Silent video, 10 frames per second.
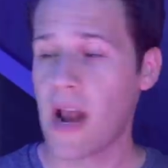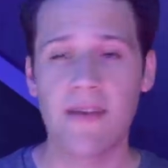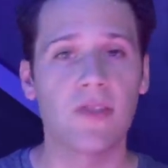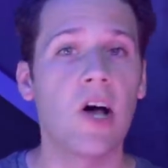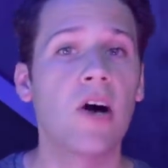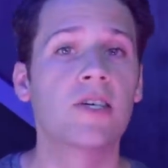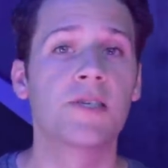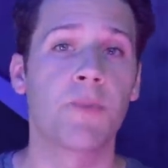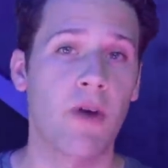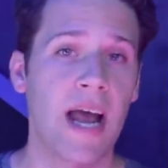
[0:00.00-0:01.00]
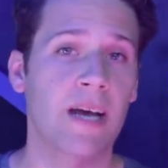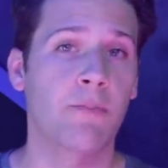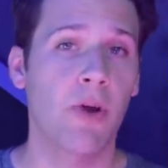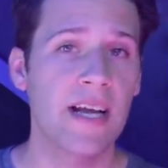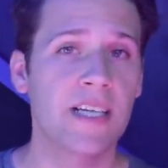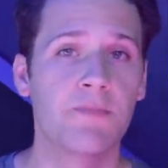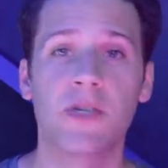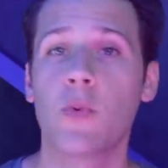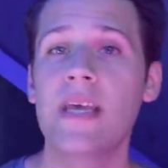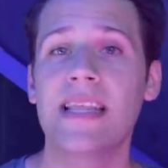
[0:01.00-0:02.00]
have long, sporadic breaks
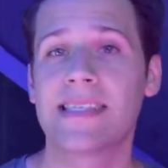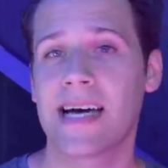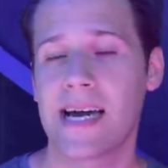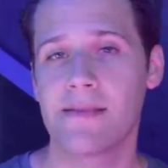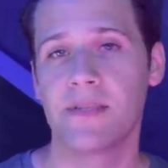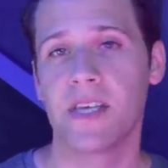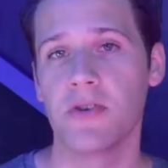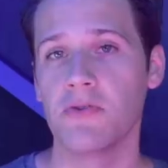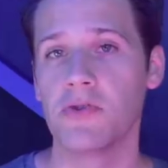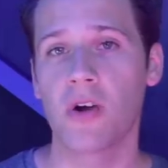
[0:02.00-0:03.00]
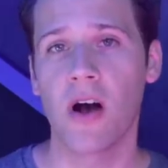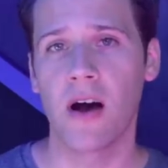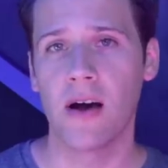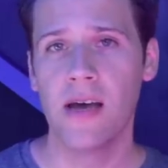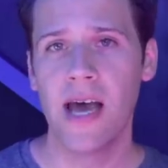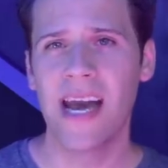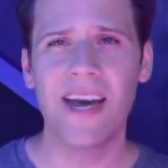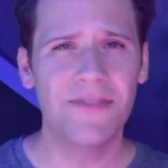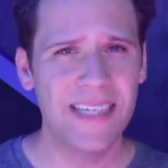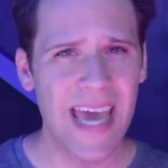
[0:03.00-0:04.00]
between the times that you draw,
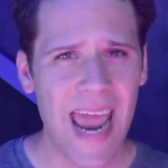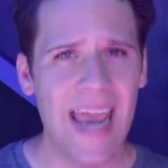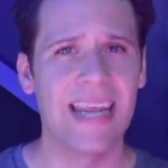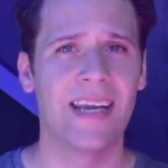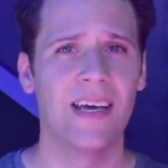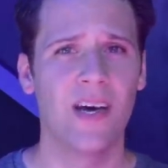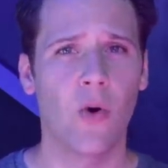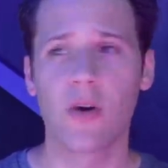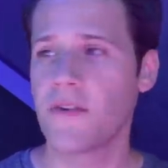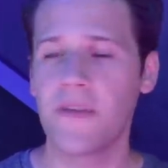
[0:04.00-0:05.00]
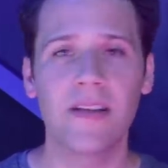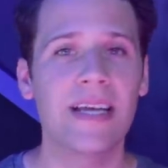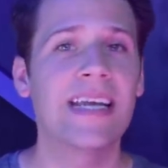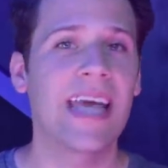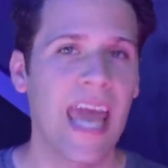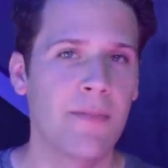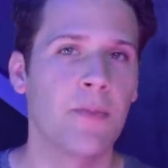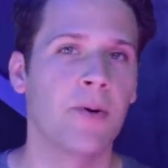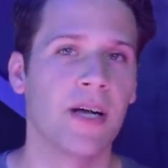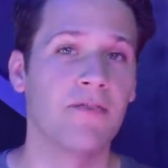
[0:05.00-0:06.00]
enough to hate it, or to feel
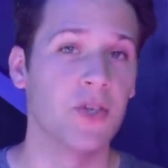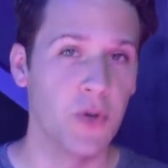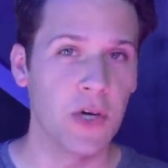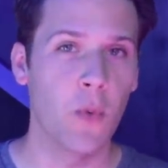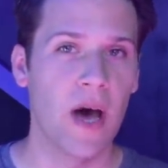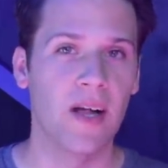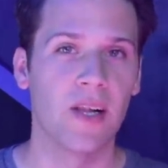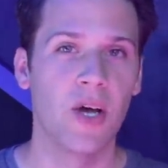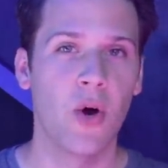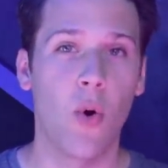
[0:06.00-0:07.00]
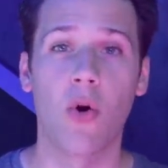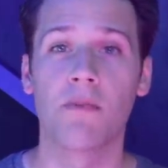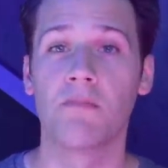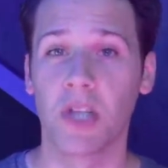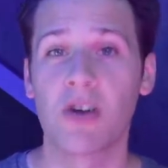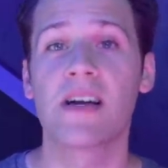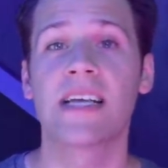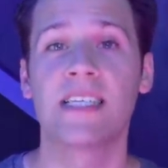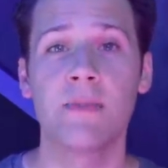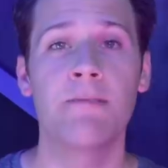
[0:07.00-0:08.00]
incapable of doing well, or
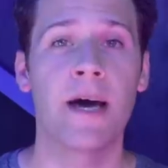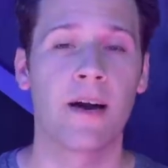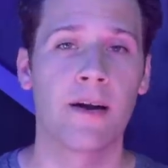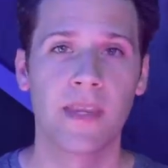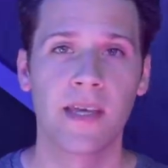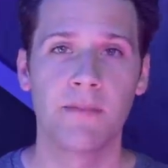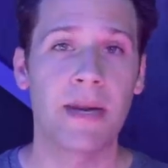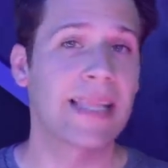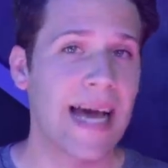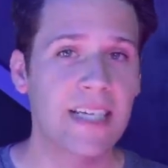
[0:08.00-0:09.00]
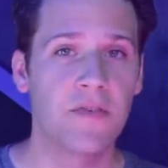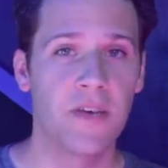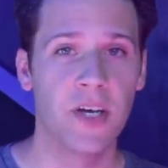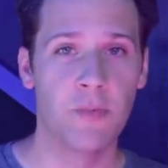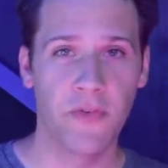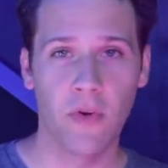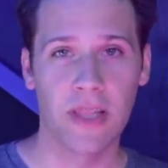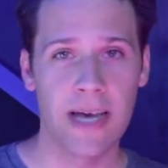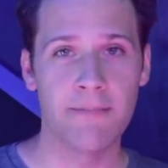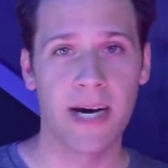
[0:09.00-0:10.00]
learning to be better. My last video before
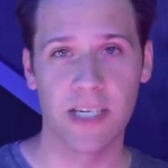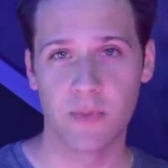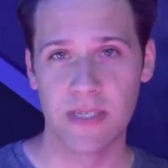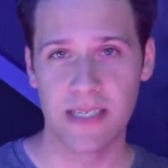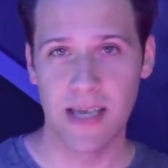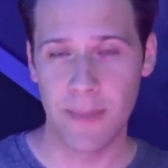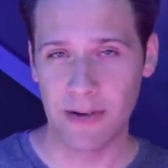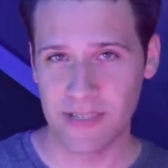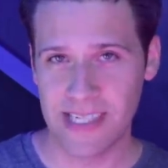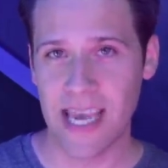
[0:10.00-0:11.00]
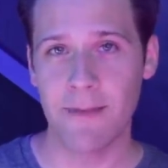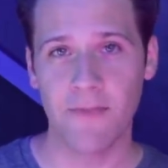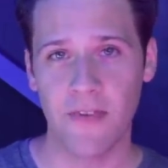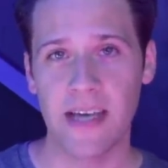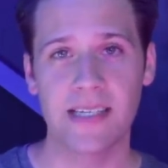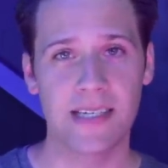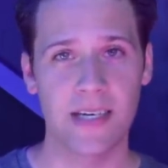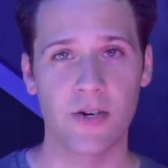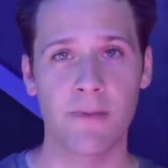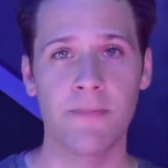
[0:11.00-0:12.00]
Lightbox was about same face
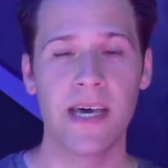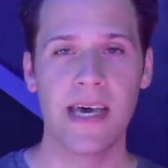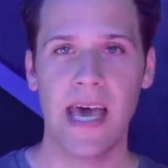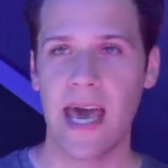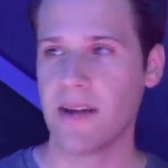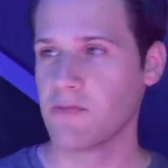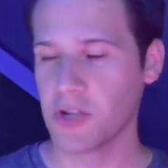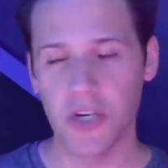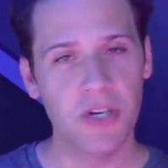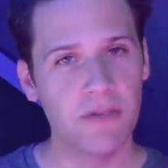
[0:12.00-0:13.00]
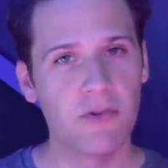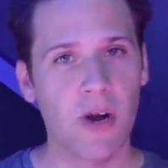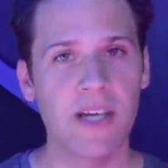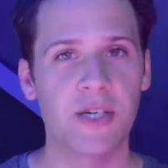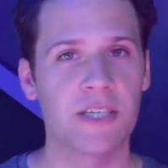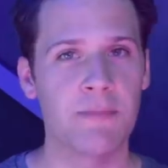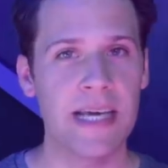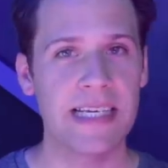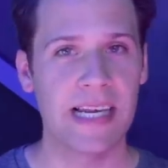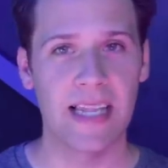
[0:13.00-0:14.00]
syndrome, and good gracious
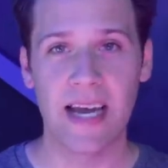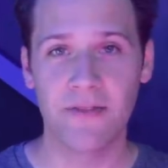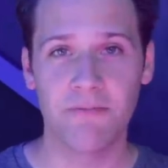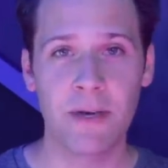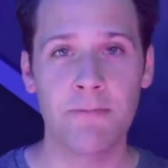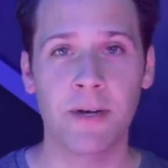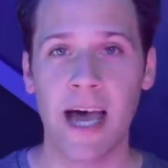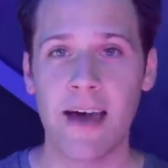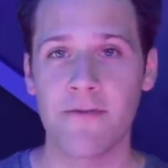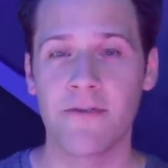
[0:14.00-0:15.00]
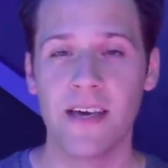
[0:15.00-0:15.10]
me, did a lot of people have